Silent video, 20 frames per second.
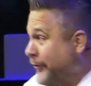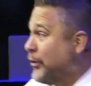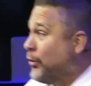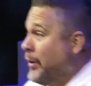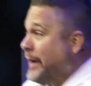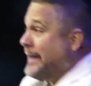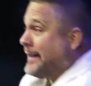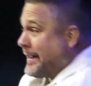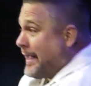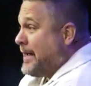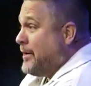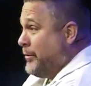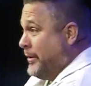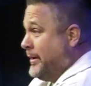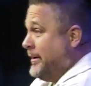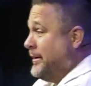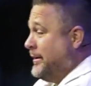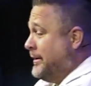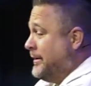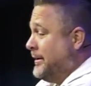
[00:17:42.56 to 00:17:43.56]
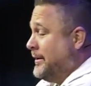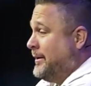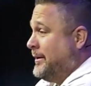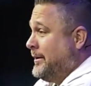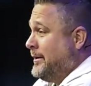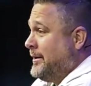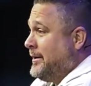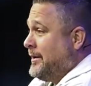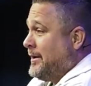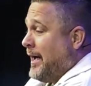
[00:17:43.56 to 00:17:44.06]
for the week, ain't we?
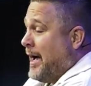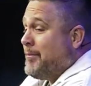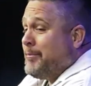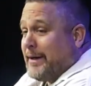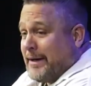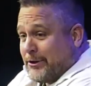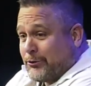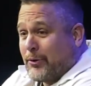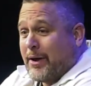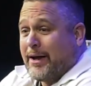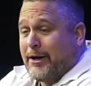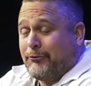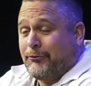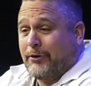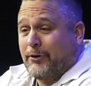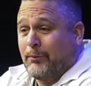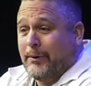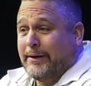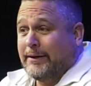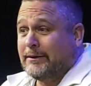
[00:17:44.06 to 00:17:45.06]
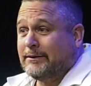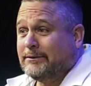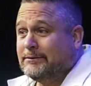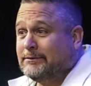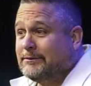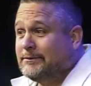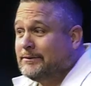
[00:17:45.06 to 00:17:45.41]
How many's ready for the week?